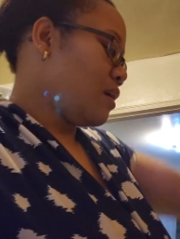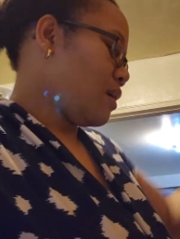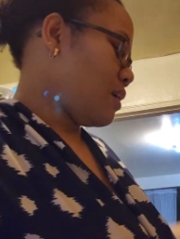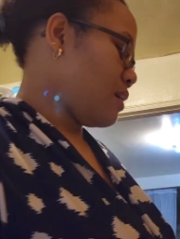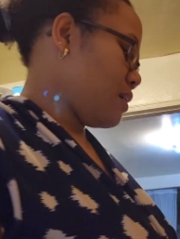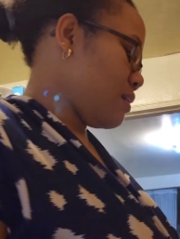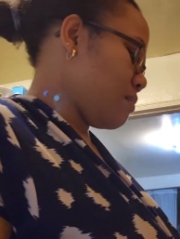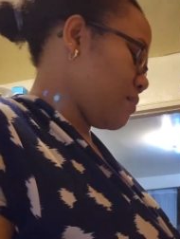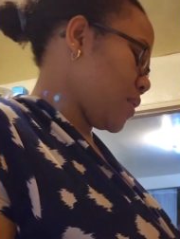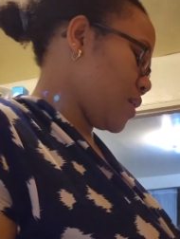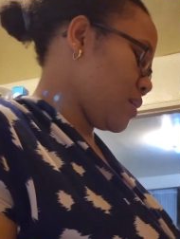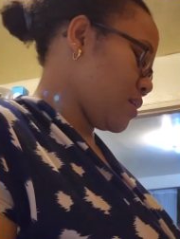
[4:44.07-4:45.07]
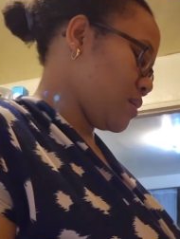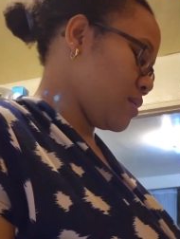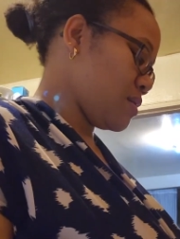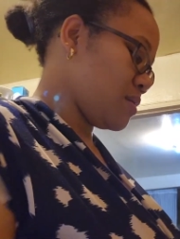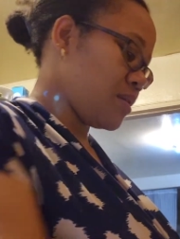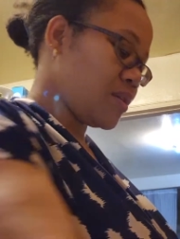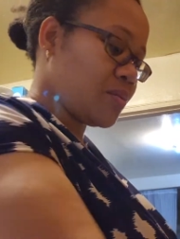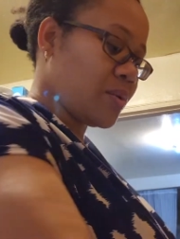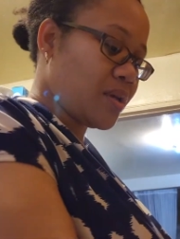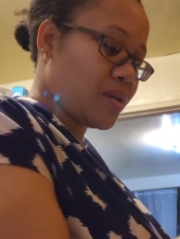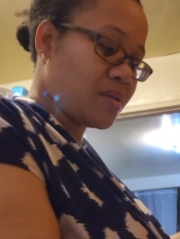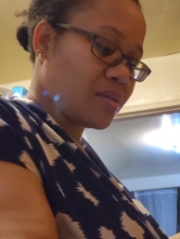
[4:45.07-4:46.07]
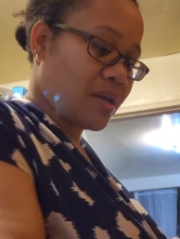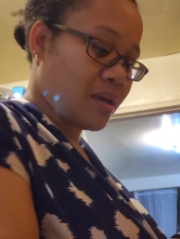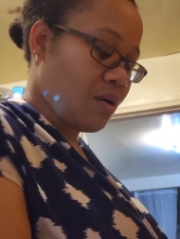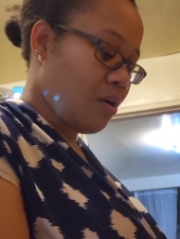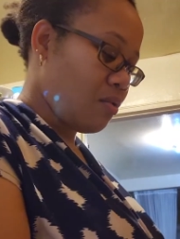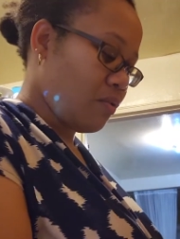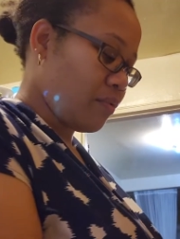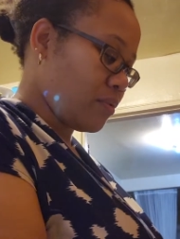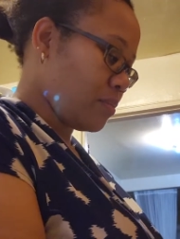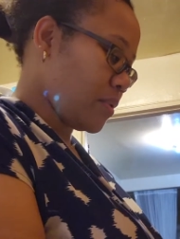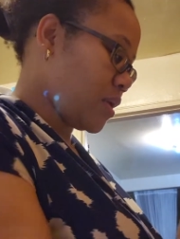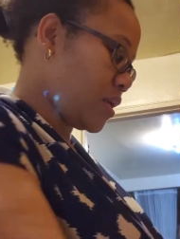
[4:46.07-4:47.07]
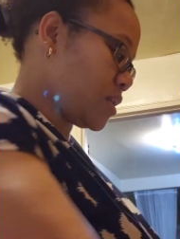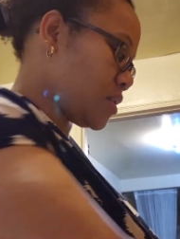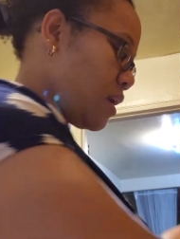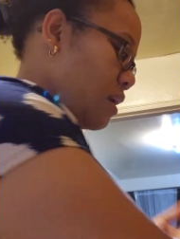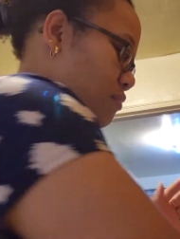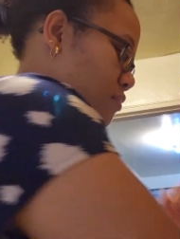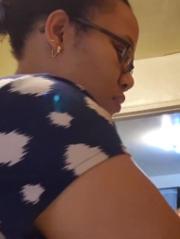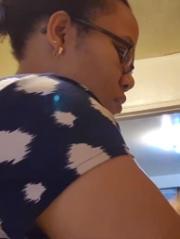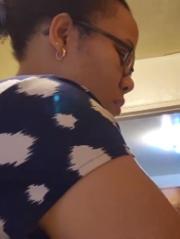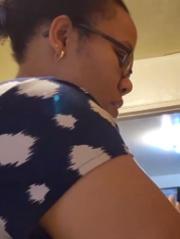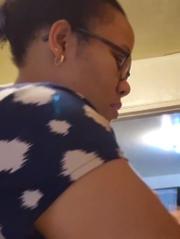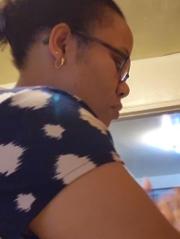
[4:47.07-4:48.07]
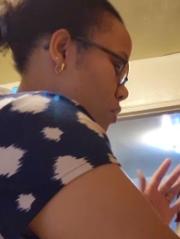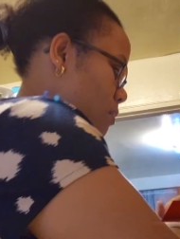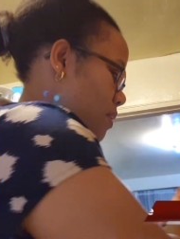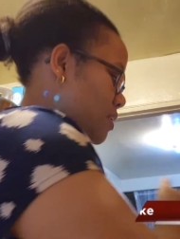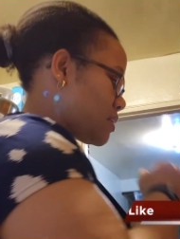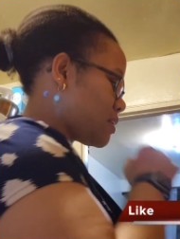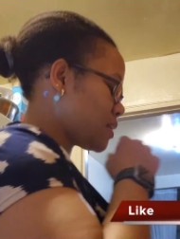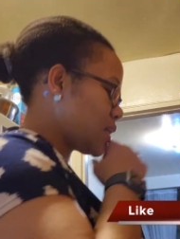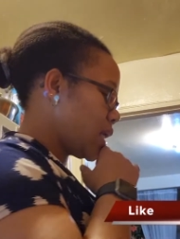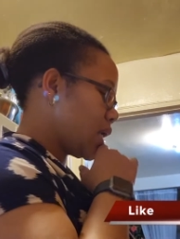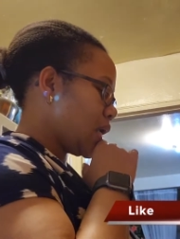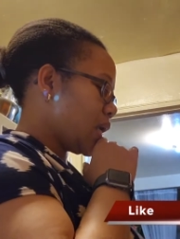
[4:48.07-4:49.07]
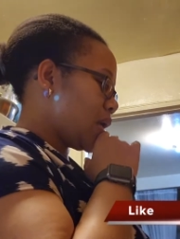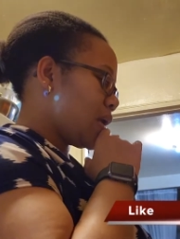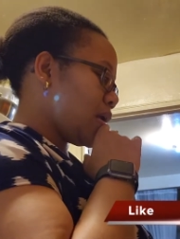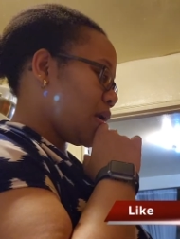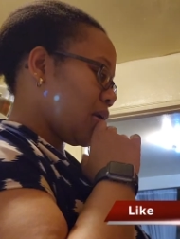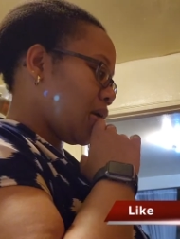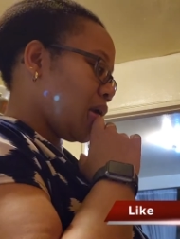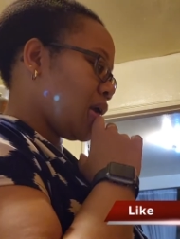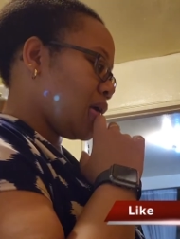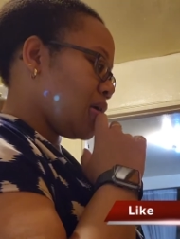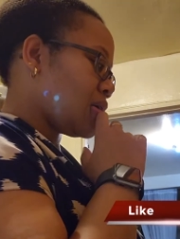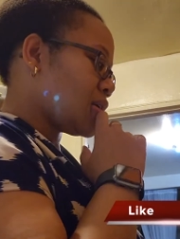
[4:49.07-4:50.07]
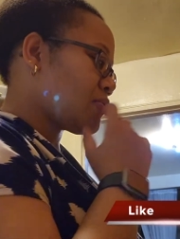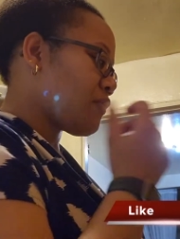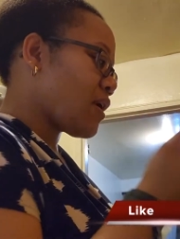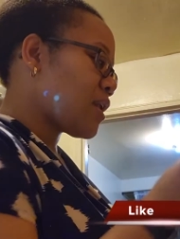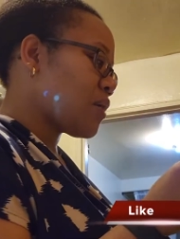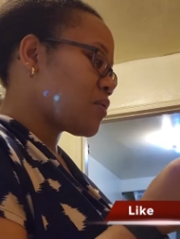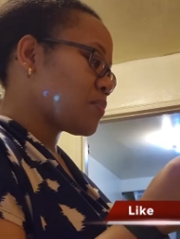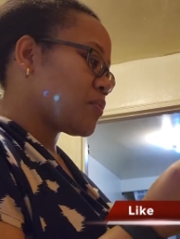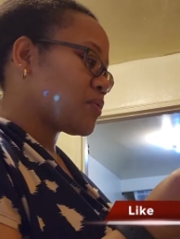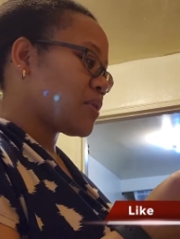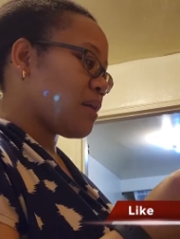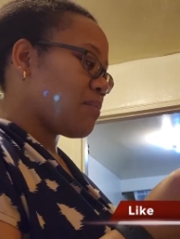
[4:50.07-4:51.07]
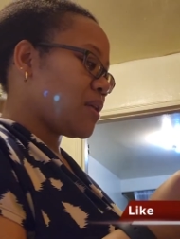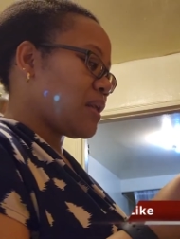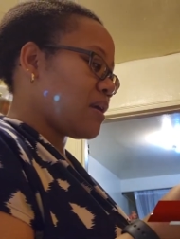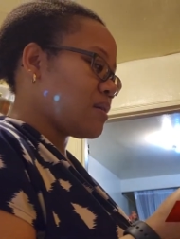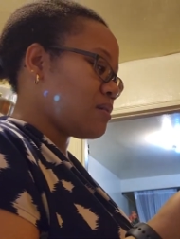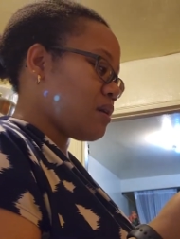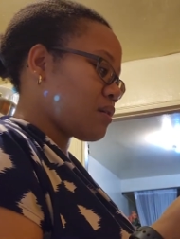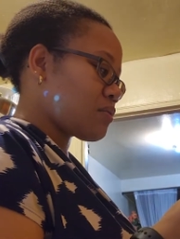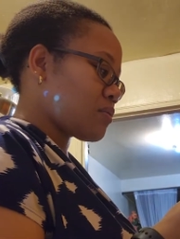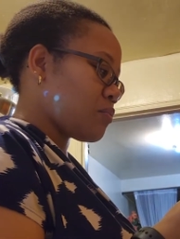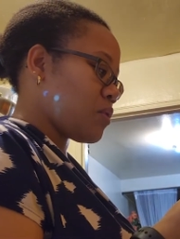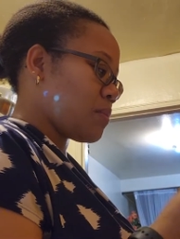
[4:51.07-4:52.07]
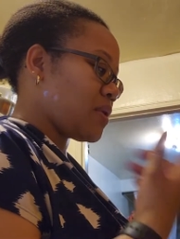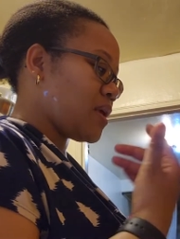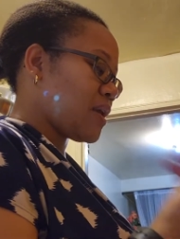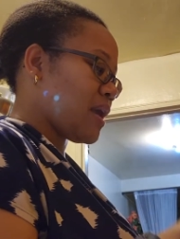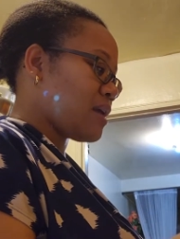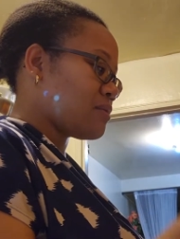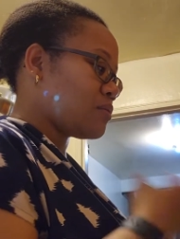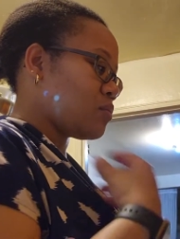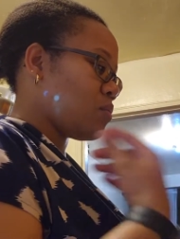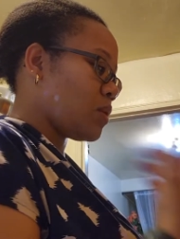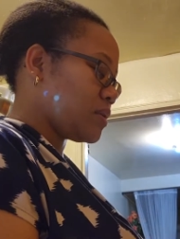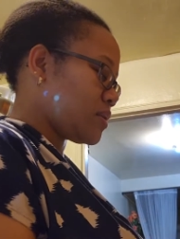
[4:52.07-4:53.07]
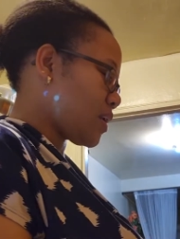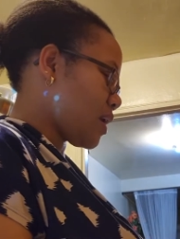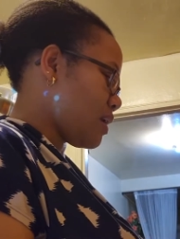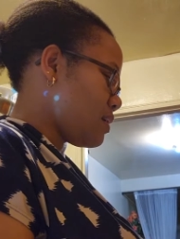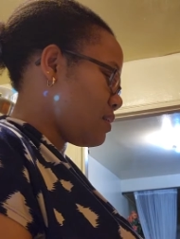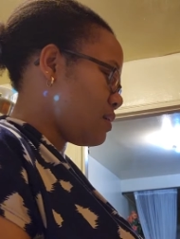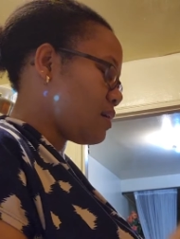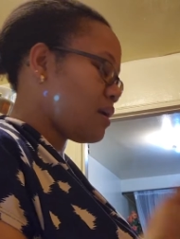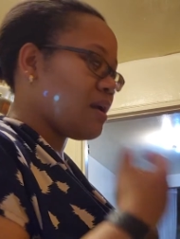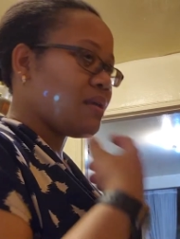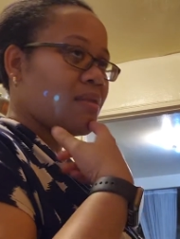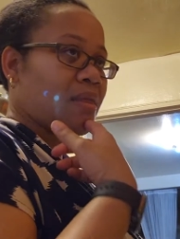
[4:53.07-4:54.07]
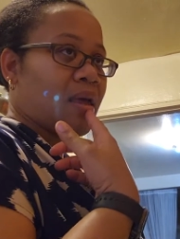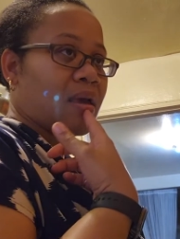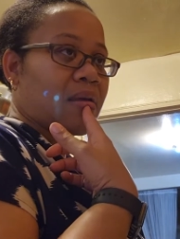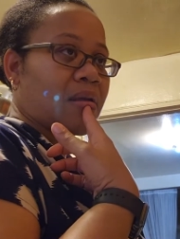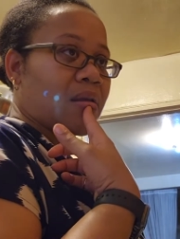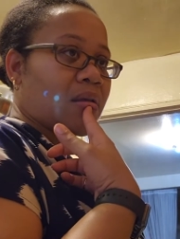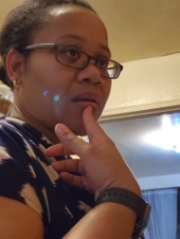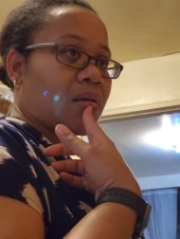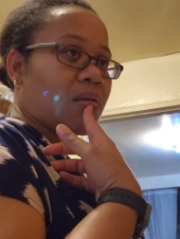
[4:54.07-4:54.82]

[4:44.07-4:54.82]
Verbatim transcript: Um, this week is like all over the place. I have so many appointments. Uh, this Friday I was supposed to have my dad's doctor's appointment. They canceled once again. And then